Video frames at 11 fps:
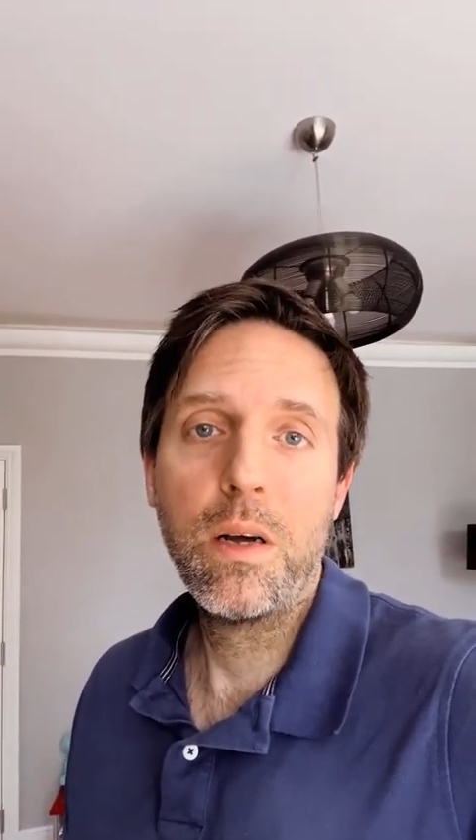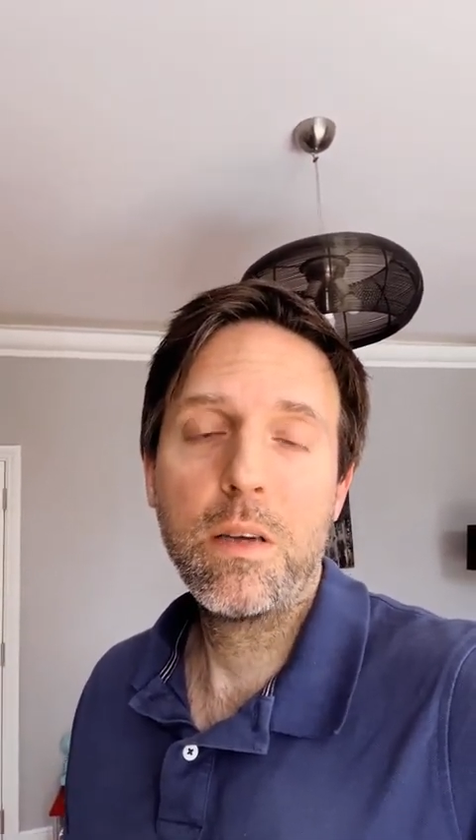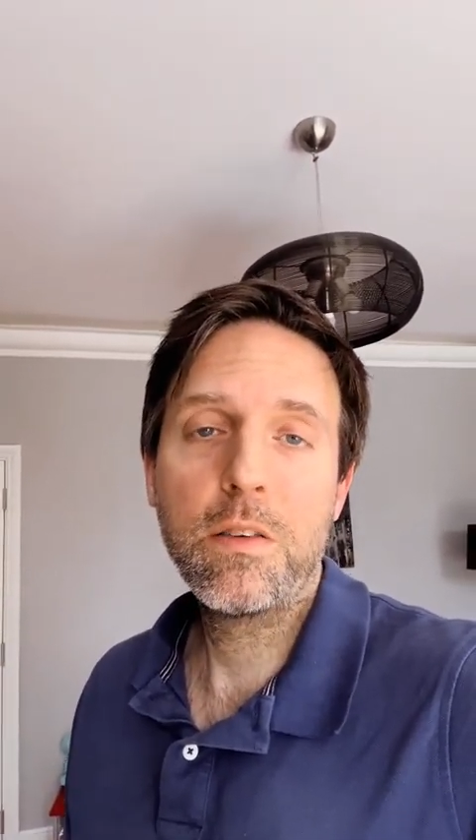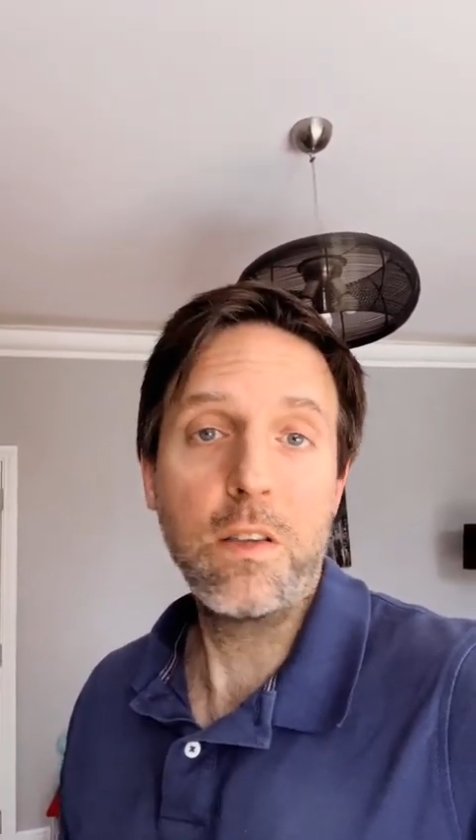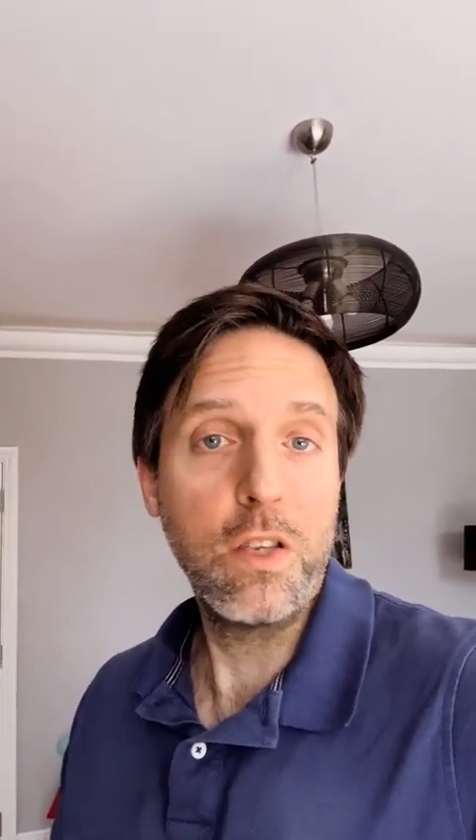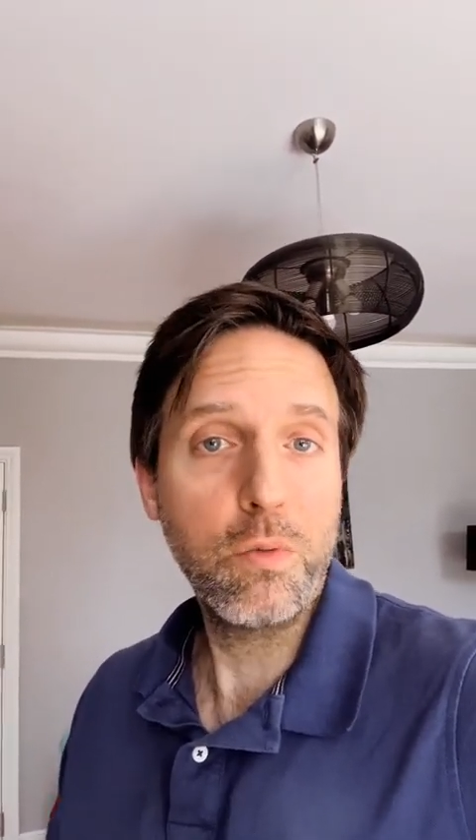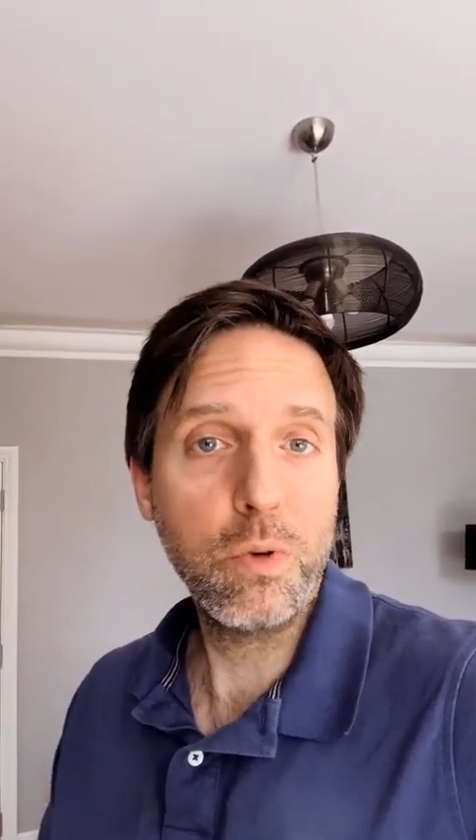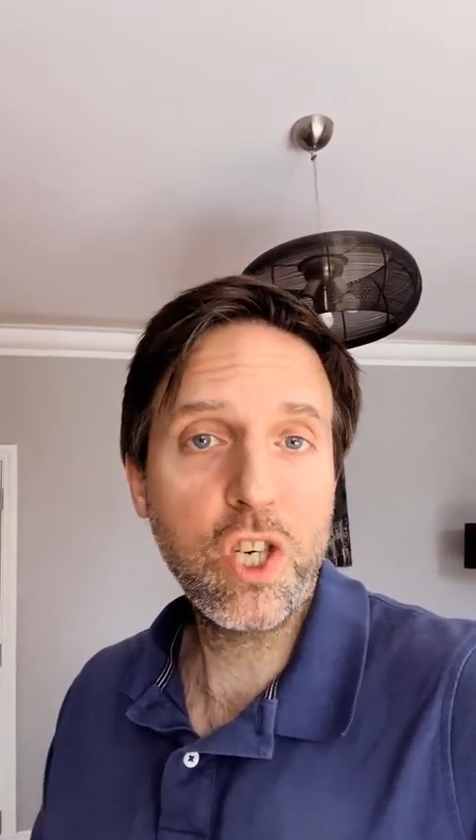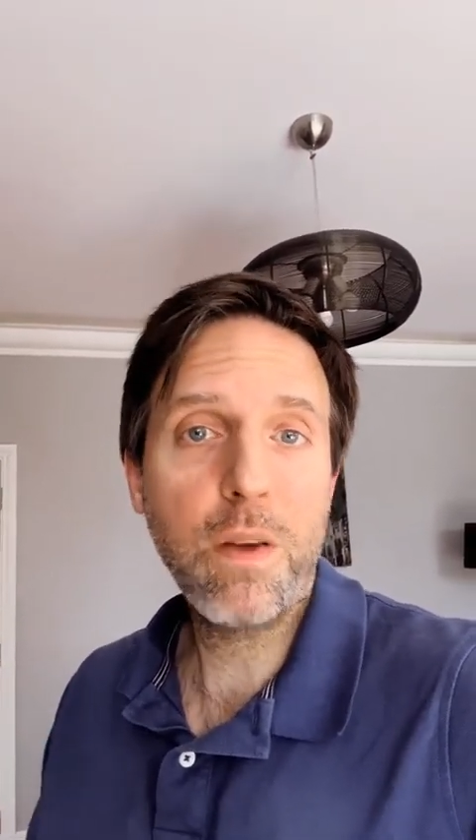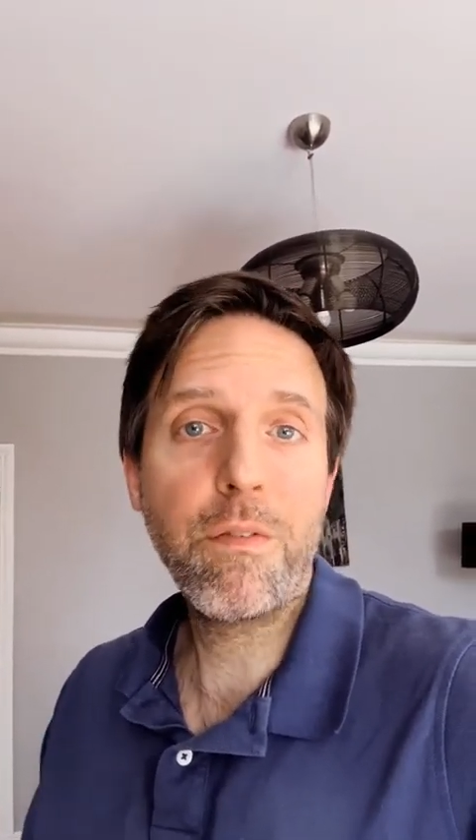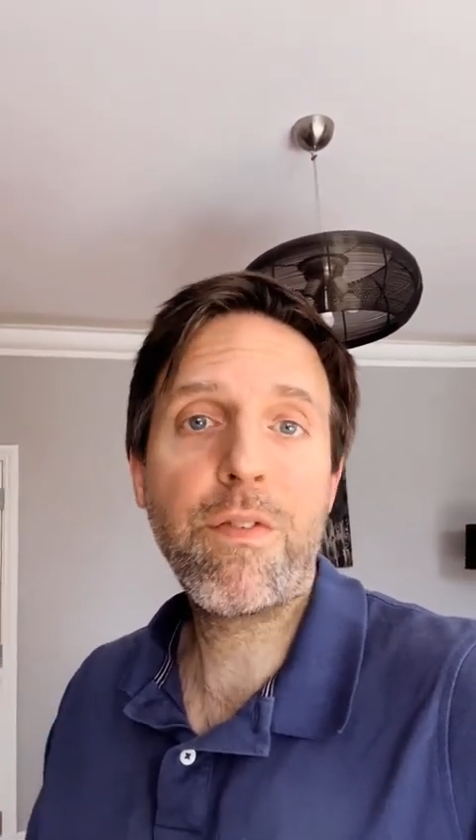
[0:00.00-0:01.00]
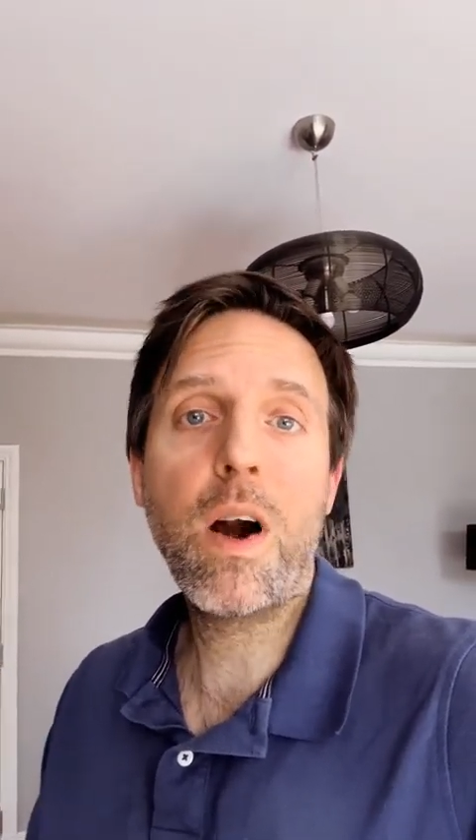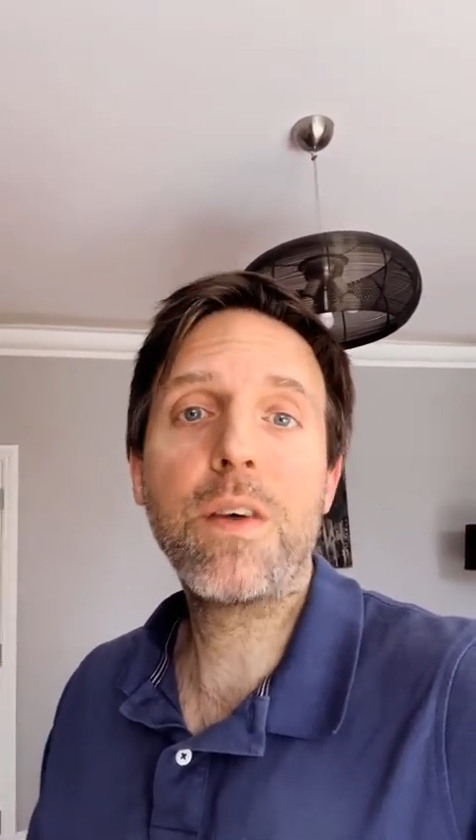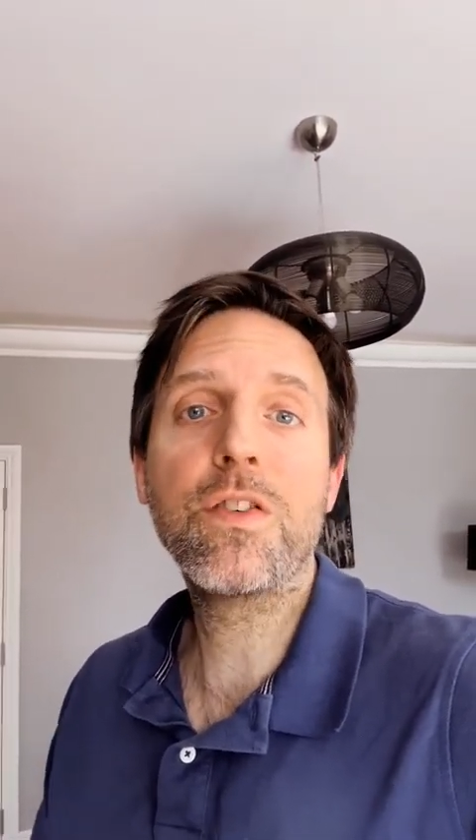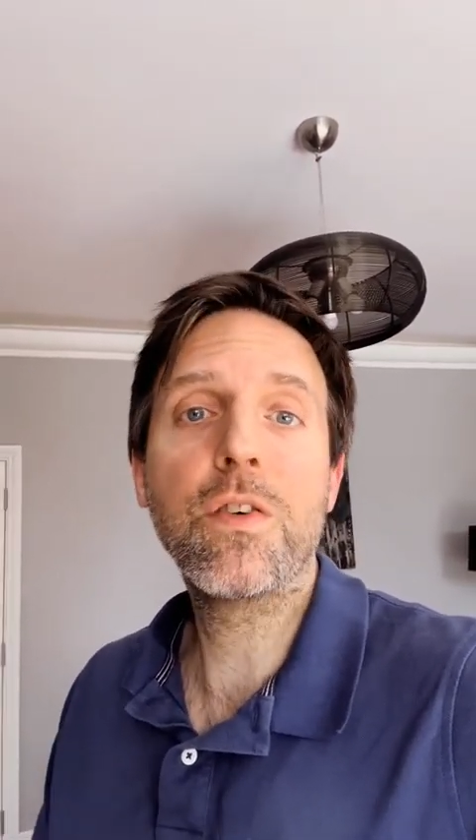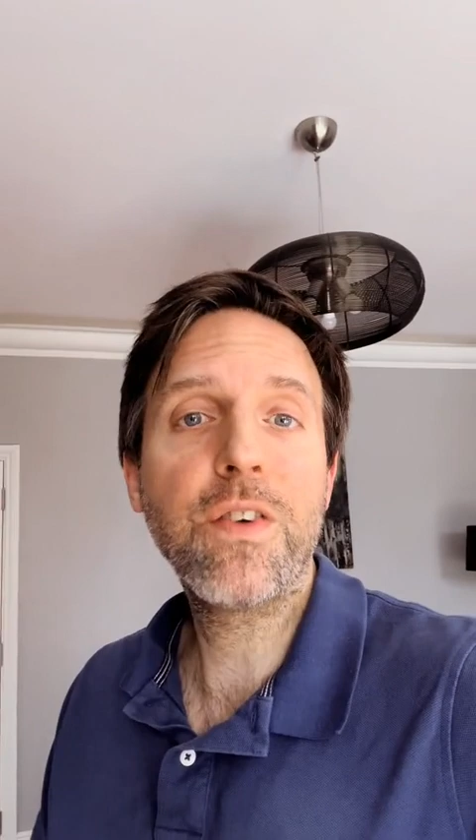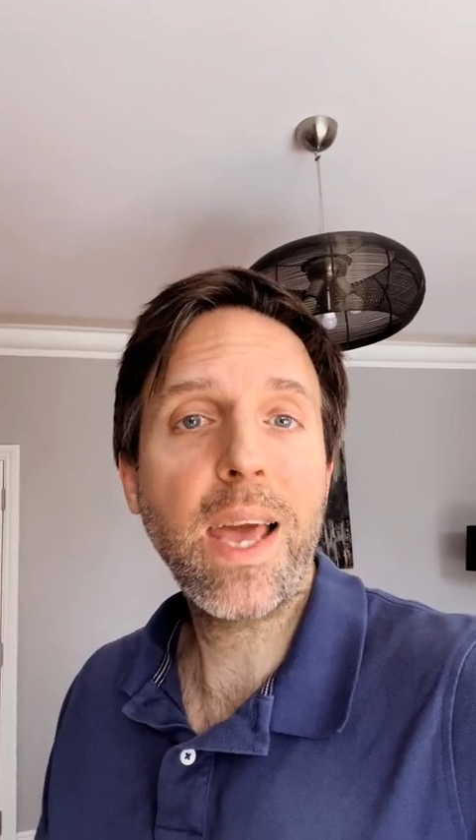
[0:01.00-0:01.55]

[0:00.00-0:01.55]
So this regime thrives off